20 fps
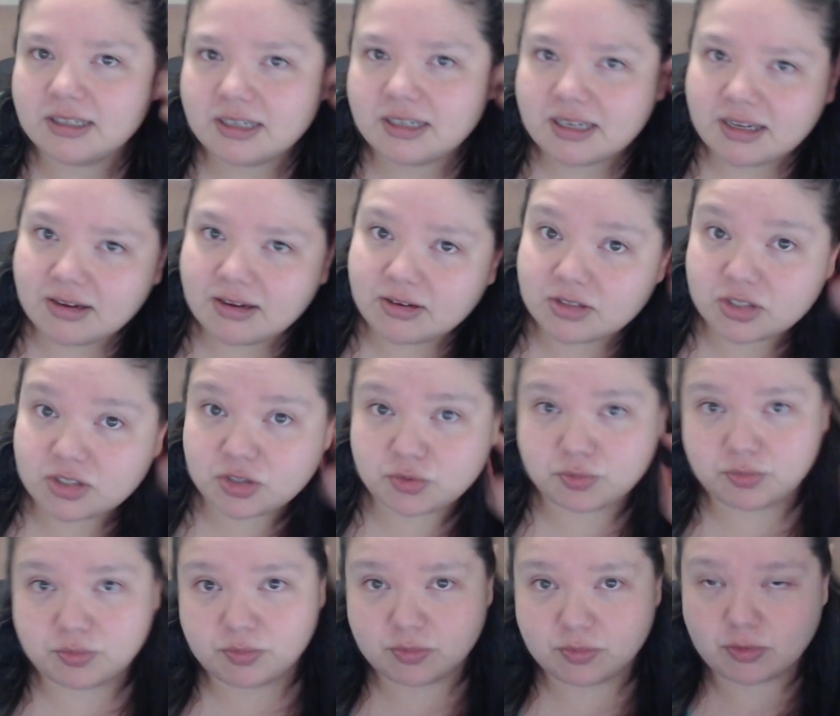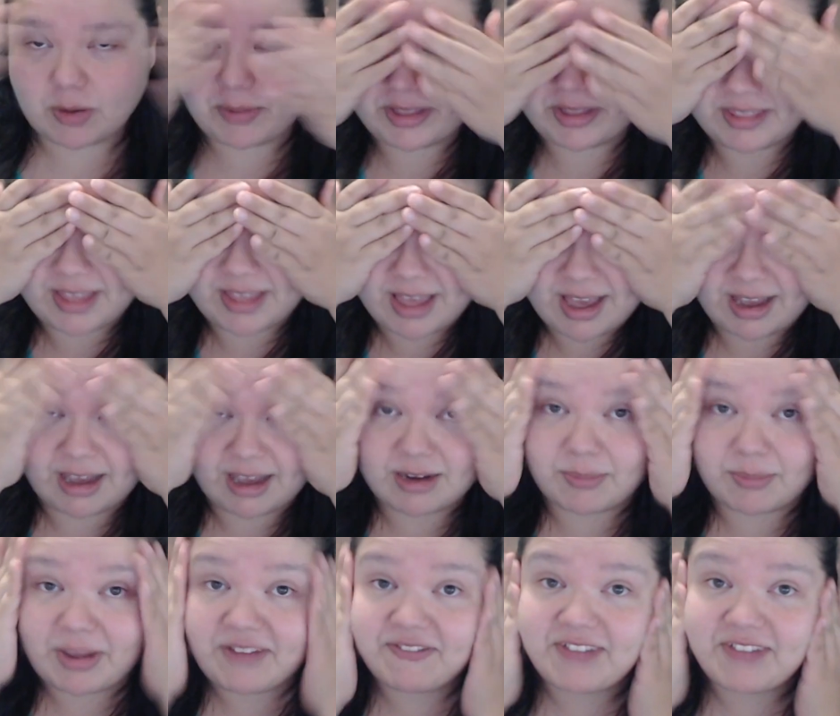was just rubbing the heck out of
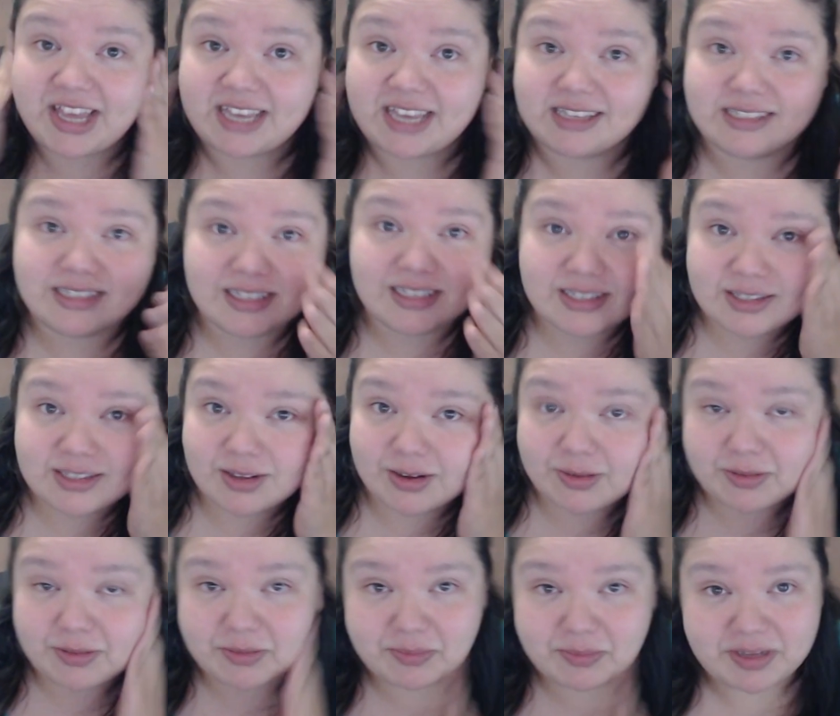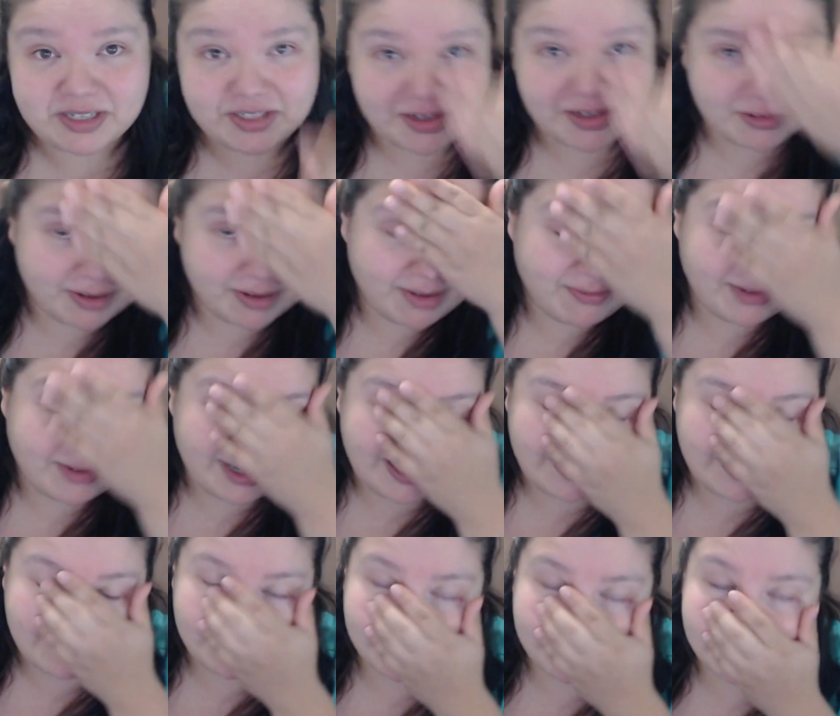my face, so I want to make sure I don't have
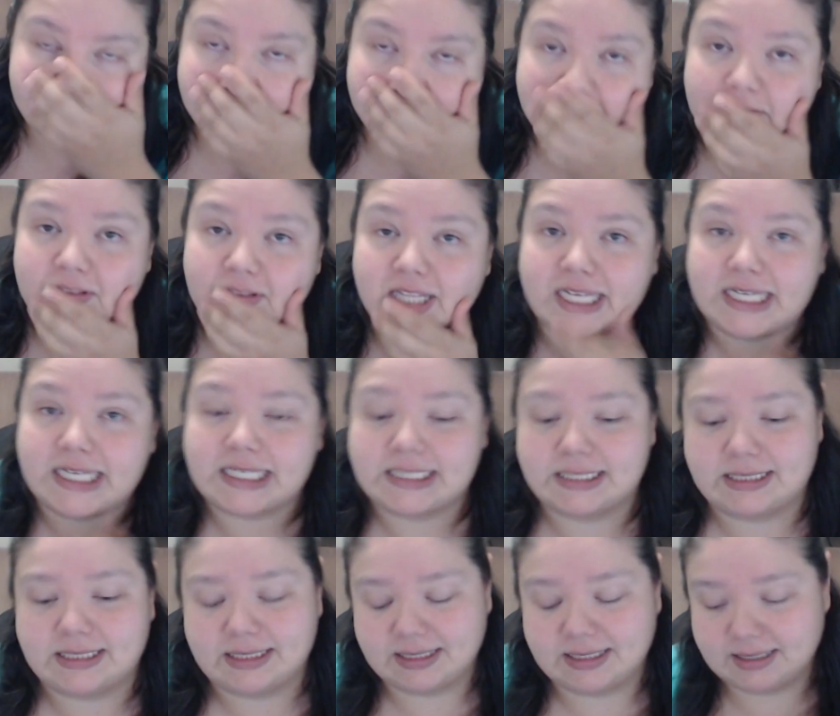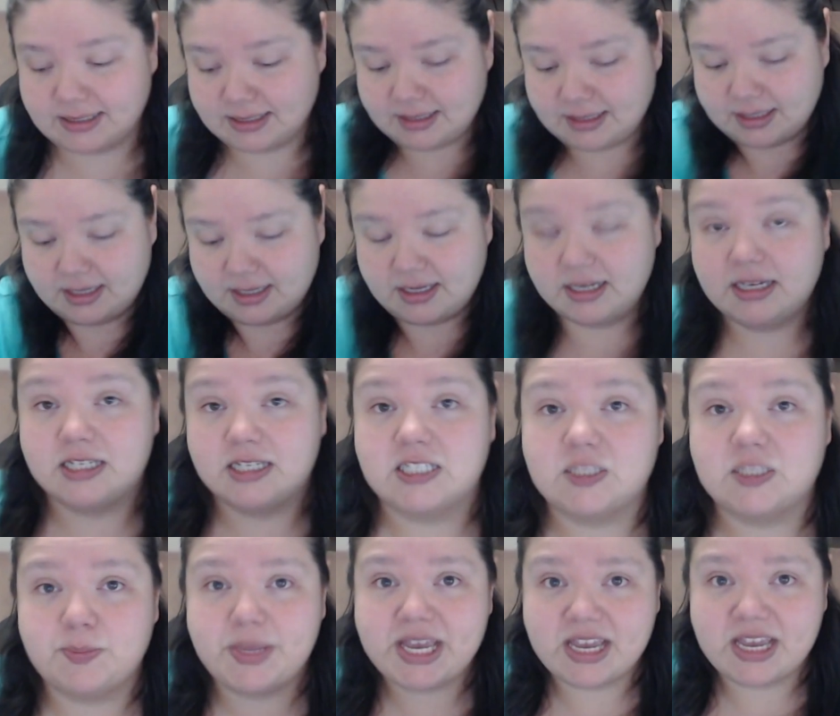any flakes.
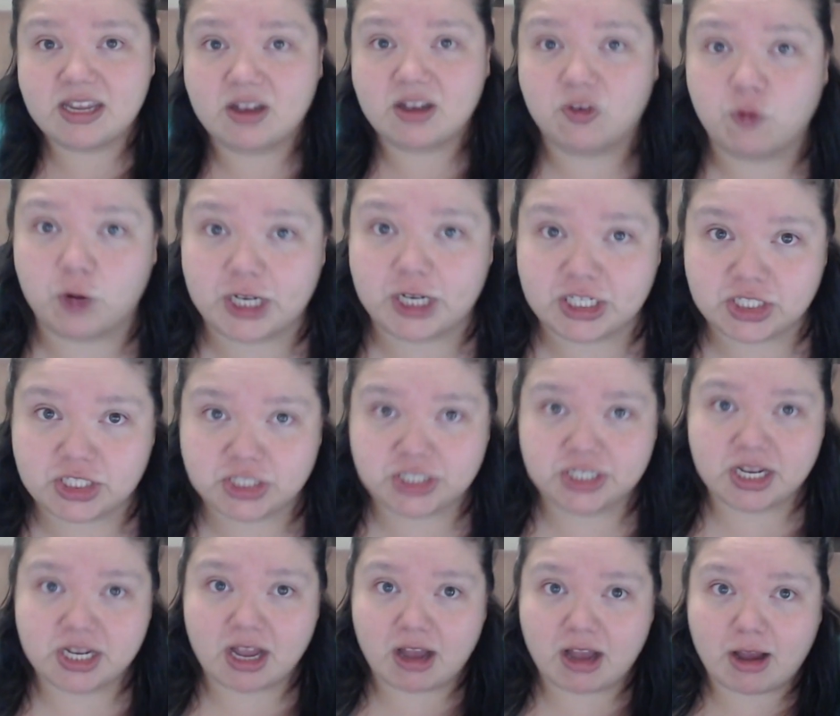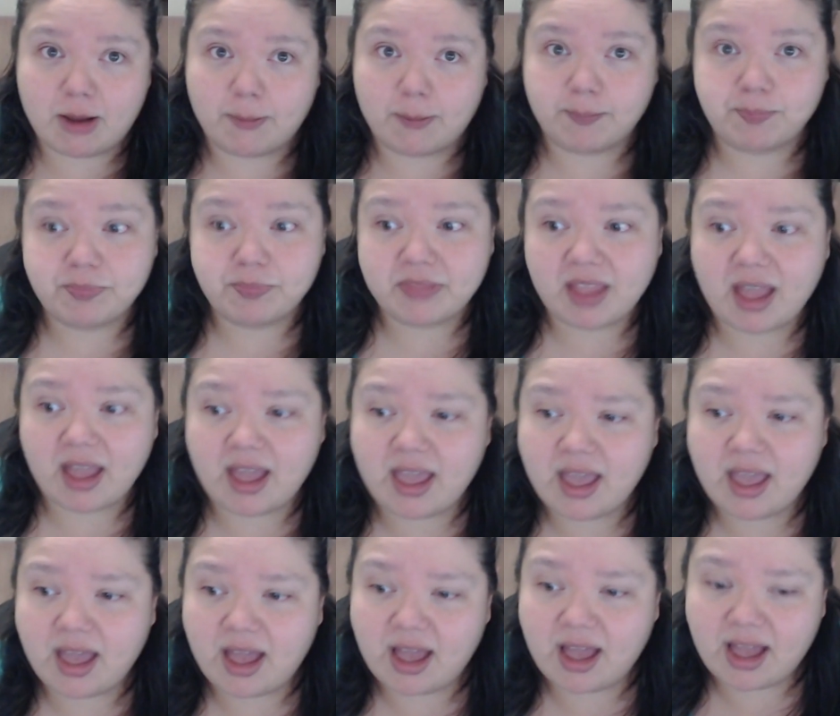Speaking of which, I
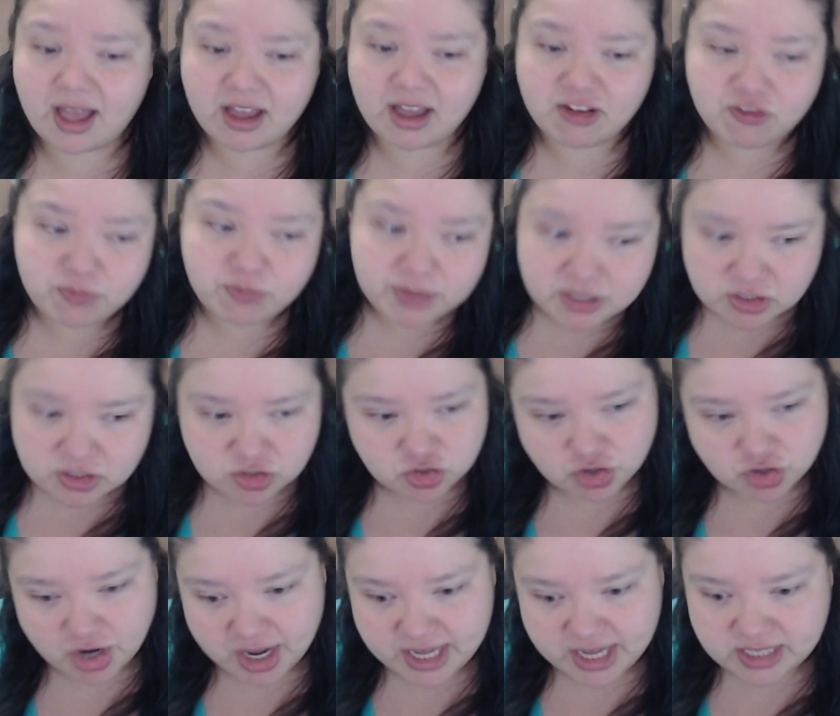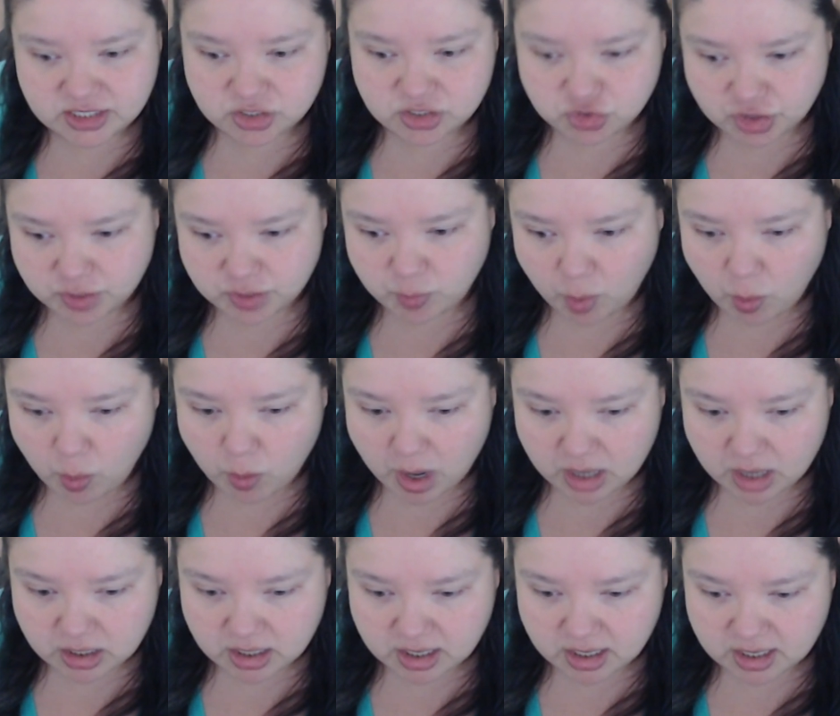have been trying to drink more
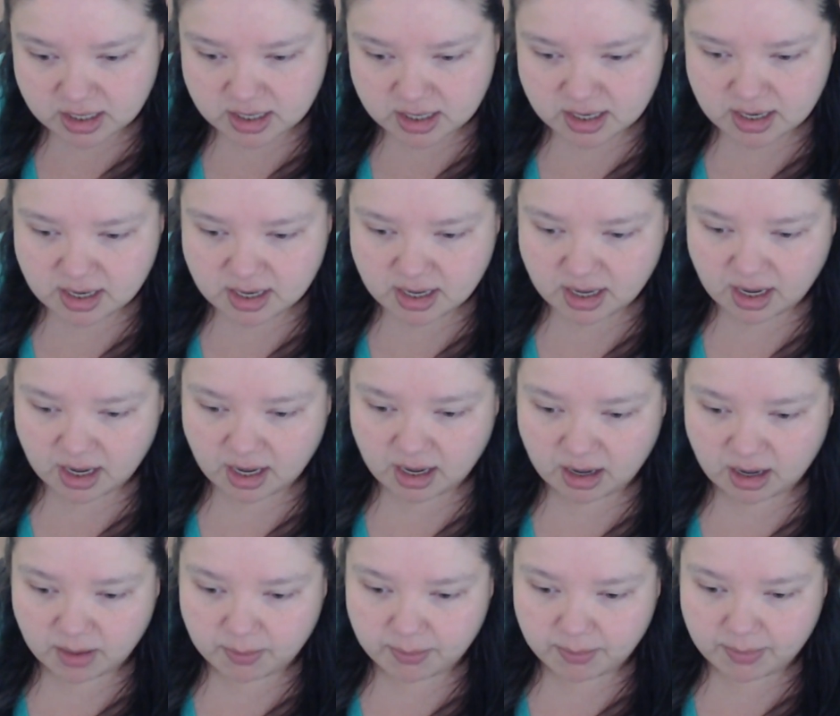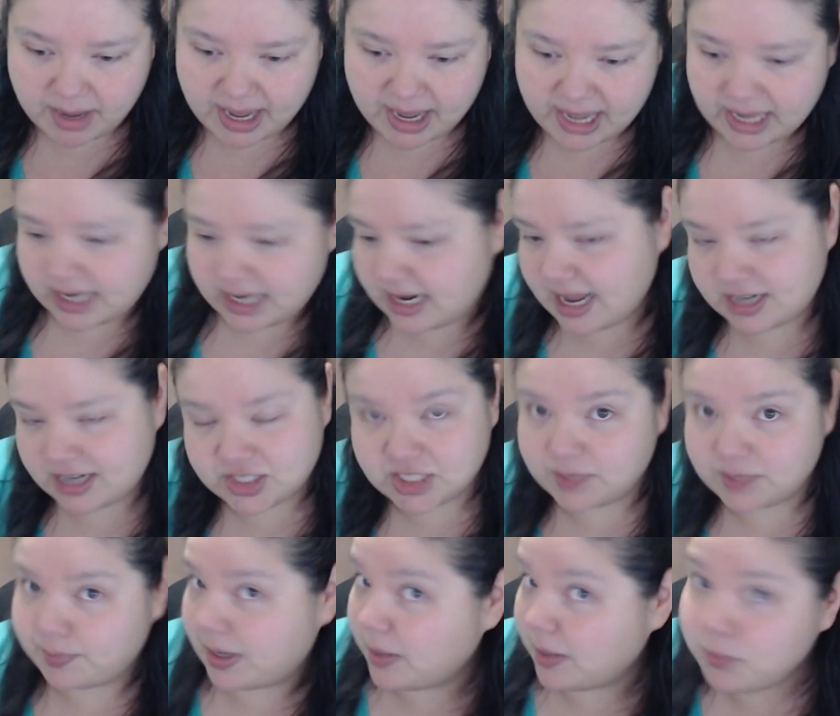water. I can actually
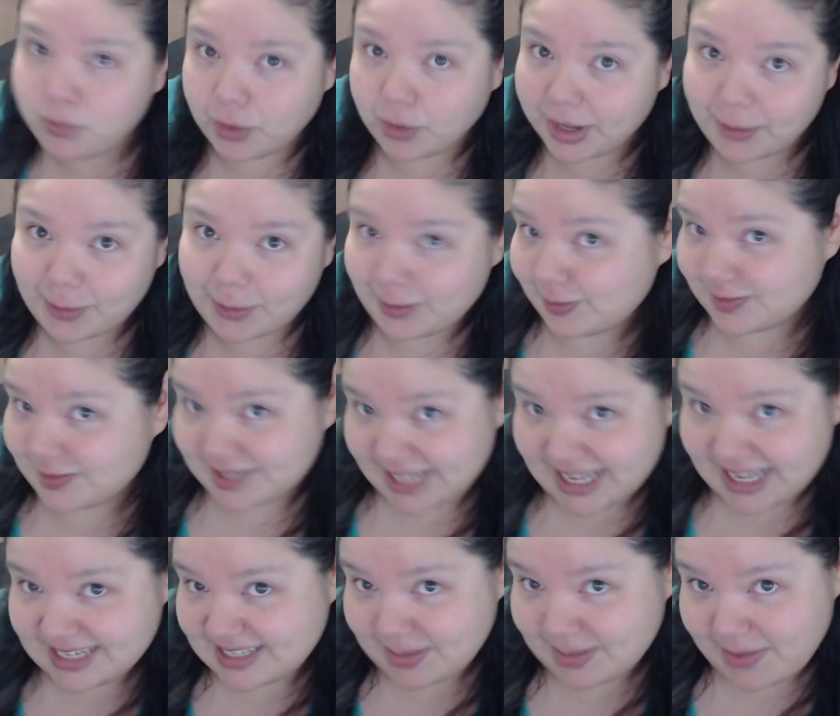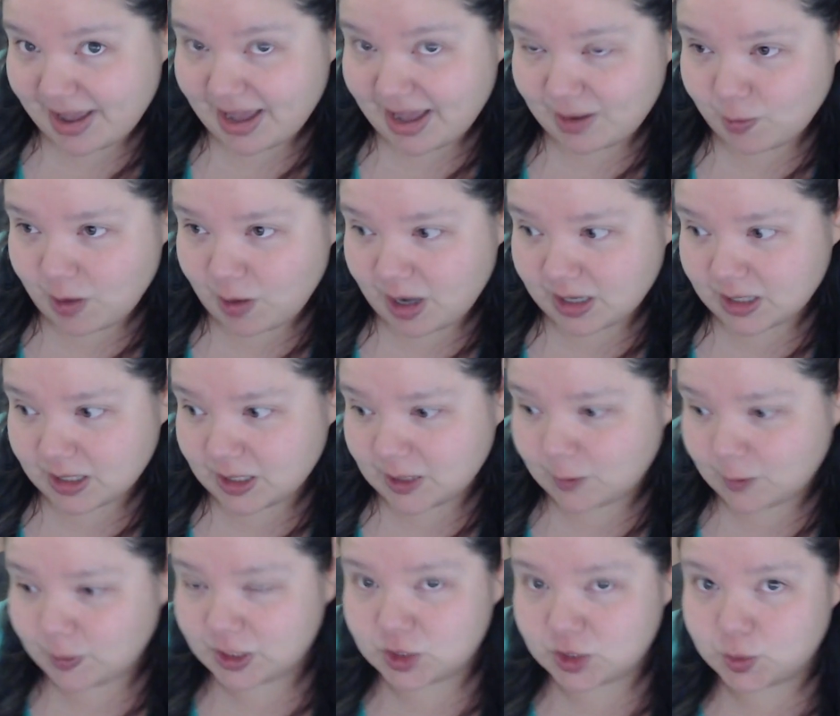pinpoint when was the last time I had water,
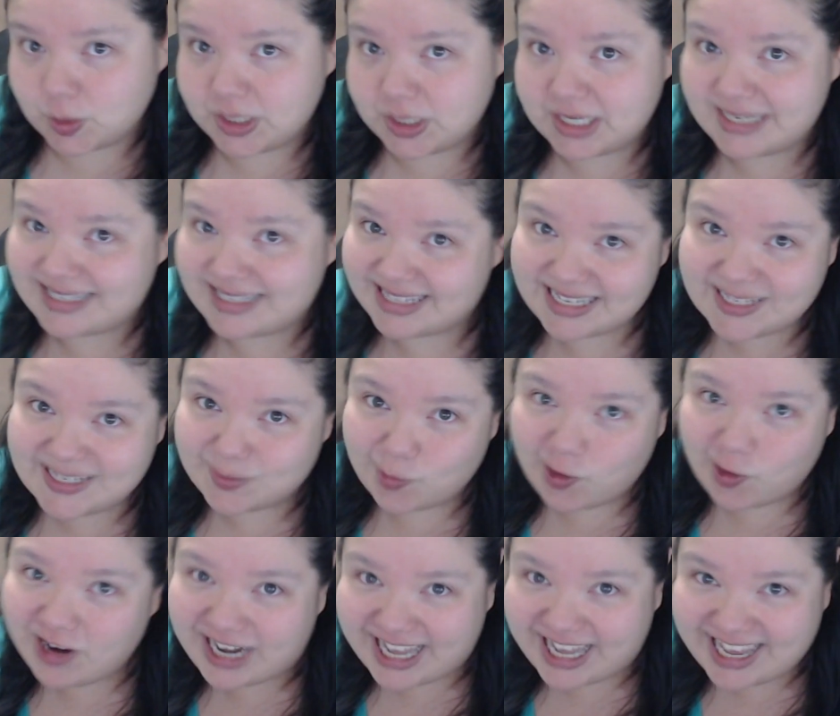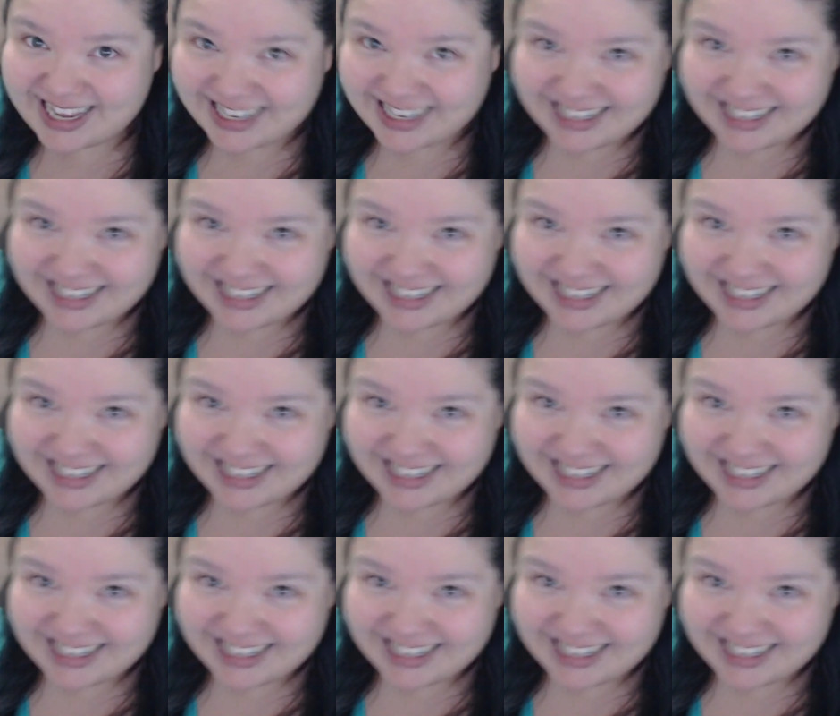which was this morning.